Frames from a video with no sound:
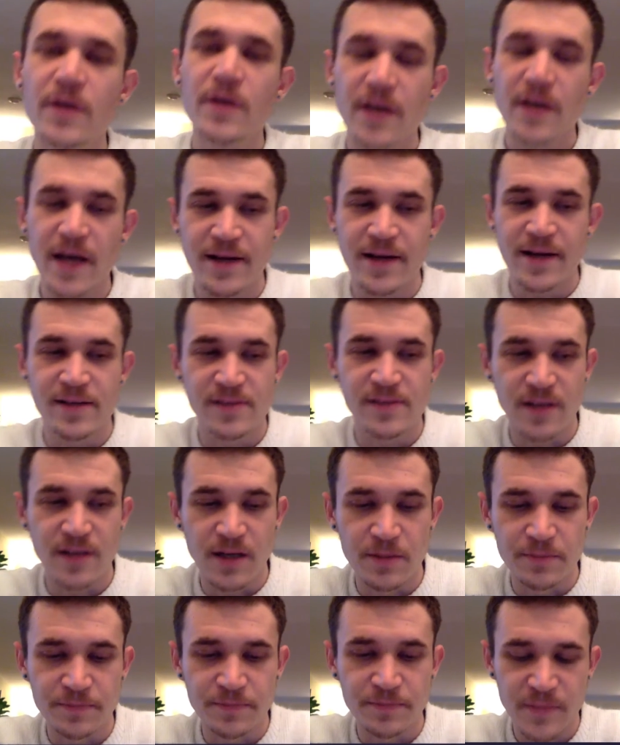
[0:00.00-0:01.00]
as
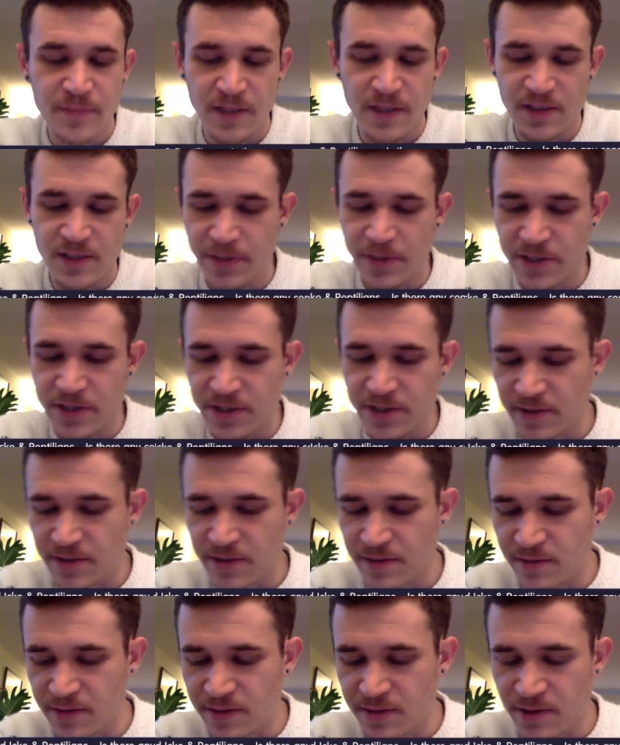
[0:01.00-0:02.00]
a
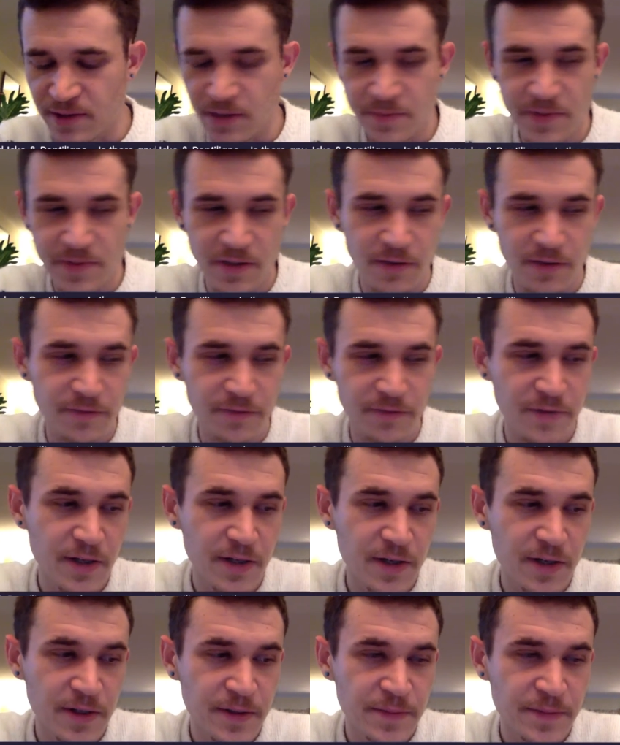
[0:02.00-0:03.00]
species, in terms of
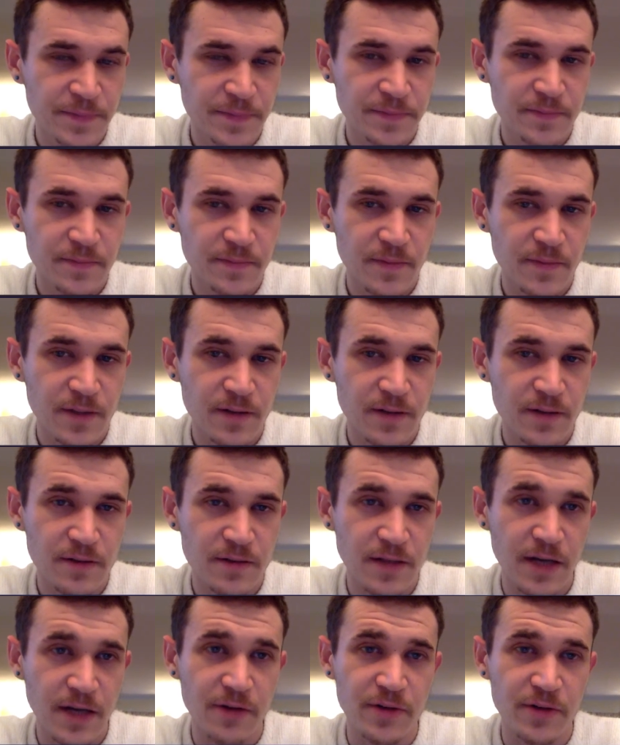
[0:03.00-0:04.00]

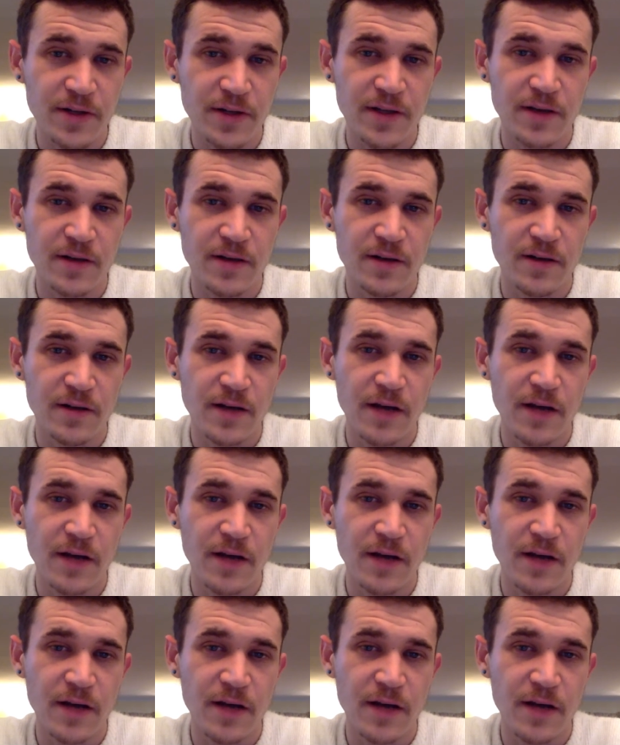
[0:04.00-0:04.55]
not only the